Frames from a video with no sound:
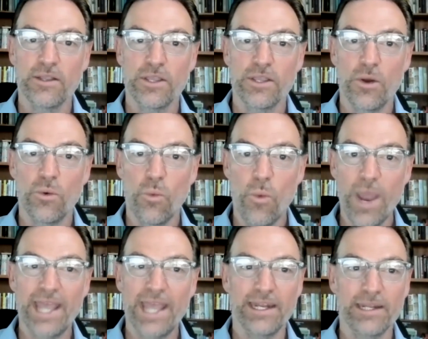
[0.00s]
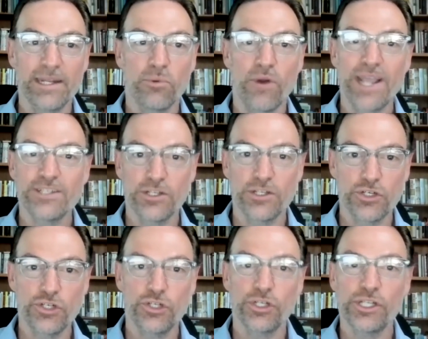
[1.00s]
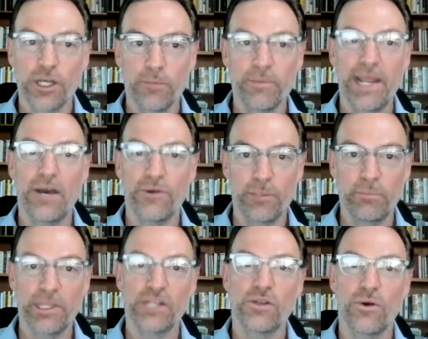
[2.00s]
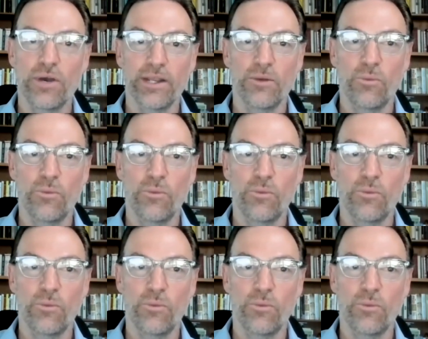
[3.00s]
You know, when prices should come down in Bitcoin,